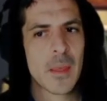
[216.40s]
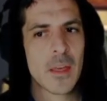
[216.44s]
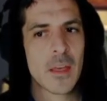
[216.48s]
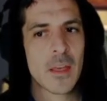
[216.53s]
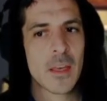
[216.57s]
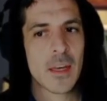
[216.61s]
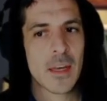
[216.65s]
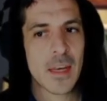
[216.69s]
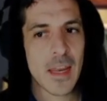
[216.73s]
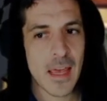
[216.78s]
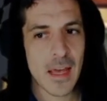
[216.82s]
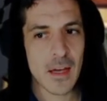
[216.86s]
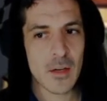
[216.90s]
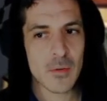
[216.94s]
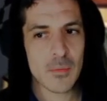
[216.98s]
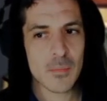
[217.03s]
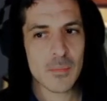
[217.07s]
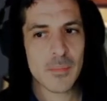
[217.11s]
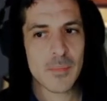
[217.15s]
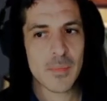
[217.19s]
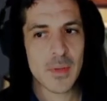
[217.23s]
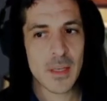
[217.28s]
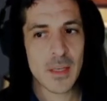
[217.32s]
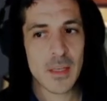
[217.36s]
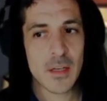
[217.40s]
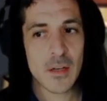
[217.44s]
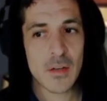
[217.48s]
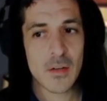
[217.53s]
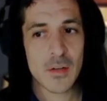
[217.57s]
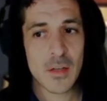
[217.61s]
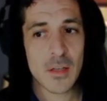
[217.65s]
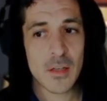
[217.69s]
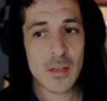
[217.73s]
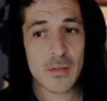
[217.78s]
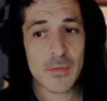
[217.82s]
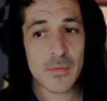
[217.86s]
Now, the hit
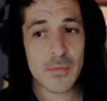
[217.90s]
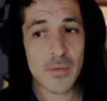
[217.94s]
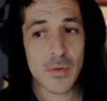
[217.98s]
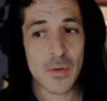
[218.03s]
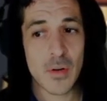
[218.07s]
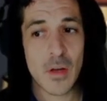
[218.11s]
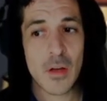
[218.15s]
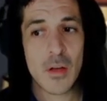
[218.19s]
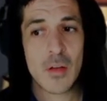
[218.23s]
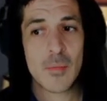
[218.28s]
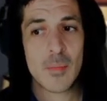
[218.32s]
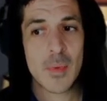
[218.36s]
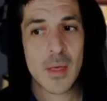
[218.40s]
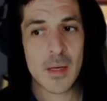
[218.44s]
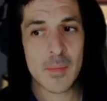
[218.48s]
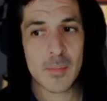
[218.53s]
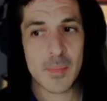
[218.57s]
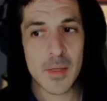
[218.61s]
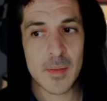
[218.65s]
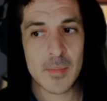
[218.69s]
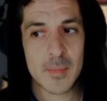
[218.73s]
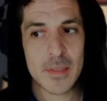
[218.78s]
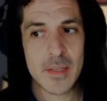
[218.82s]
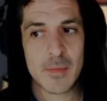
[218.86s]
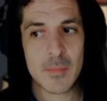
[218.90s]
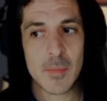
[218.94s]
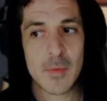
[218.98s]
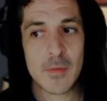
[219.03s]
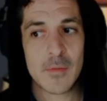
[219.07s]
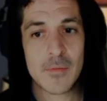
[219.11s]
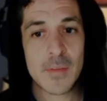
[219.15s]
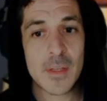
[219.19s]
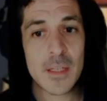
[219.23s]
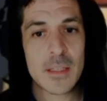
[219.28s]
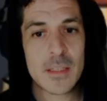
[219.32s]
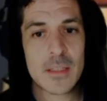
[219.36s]
area for all mana pips have been
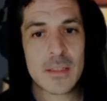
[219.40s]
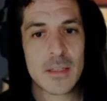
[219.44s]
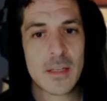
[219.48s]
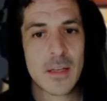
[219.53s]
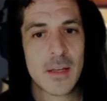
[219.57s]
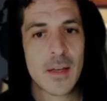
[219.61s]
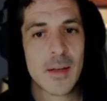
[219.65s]
fixed.